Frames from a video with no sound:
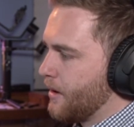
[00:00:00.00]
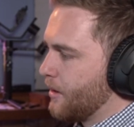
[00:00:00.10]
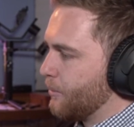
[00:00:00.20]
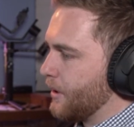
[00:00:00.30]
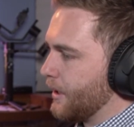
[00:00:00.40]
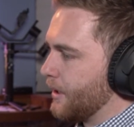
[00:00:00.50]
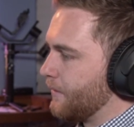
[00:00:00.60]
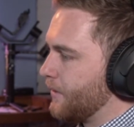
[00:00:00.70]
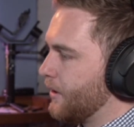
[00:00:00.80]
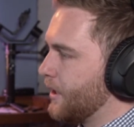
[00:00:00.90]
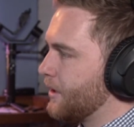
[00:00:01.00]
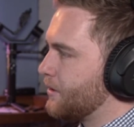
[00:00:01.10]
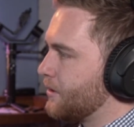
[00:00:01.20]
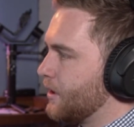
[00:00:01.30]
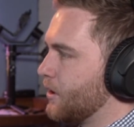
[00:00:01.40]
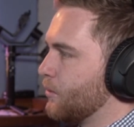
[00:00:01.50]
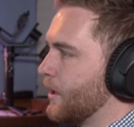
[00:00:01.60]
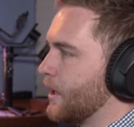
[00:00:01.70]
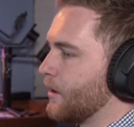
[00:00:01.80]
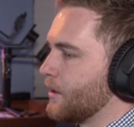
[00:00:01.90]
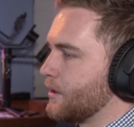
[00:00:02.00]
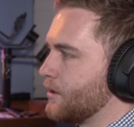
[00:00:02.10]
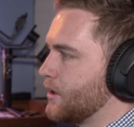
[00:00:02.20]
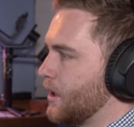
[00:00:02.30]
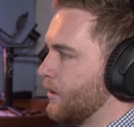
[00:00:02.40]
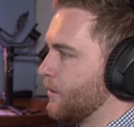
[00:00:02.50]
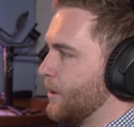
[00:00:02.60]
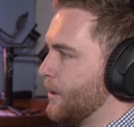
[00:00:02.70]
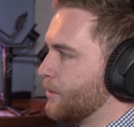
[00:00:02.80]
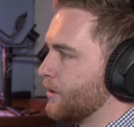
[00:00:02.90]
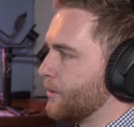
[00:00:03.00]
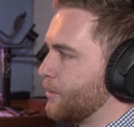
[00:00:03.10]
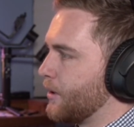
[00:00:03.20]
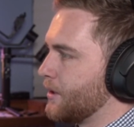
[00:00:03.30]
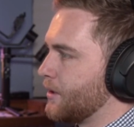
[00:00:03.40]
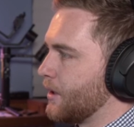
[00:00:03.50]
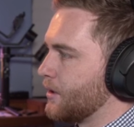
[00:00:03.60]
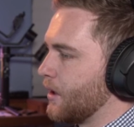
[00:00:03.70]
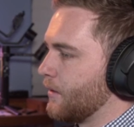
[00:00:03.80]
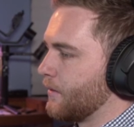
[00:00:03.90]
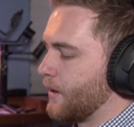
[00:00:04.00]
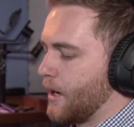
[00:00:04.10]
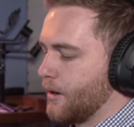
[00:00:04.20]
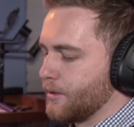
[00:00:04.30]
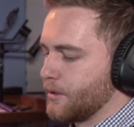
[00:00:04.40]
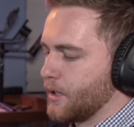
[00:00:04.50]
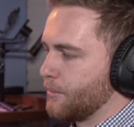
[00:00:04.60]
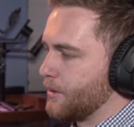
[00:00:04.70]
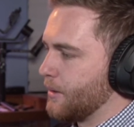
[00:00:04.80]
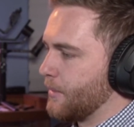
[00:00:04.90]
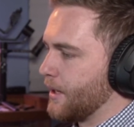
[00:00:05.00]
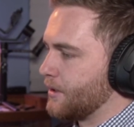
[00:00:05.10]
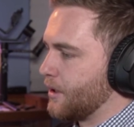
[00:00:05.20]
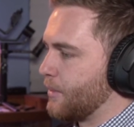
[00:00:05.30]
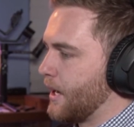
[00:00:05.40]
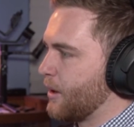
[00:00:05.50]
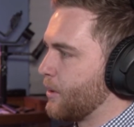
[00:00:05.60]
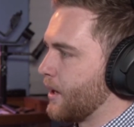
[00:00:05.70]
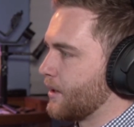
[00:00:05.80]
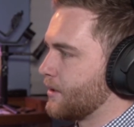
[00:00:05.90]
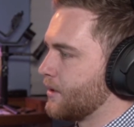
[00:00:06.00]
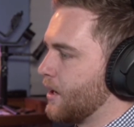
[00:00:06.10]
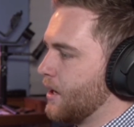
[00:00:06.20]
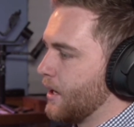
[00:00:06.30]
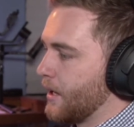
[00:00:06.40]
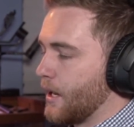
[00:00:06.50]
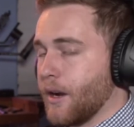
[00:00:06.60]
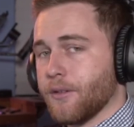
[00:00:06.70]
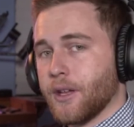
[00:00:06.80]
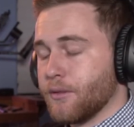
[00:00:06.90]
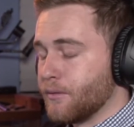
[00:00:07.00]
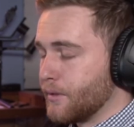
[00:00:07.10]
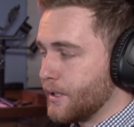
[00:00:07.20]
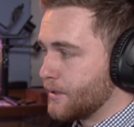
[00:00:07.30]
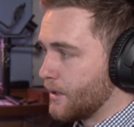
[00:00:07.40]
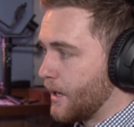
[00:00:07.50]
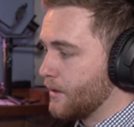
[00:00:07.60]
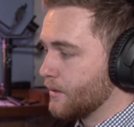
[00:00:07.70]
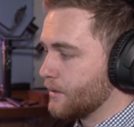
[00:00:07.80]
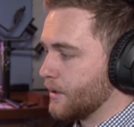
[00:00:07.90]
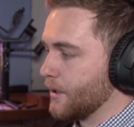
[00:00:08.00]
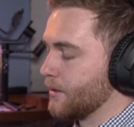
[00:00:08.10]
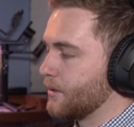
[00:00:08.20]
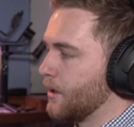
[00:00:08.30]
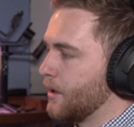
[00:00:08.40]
But a very interesting way on showing people the process of how this company makes their backpacks and how they recycle things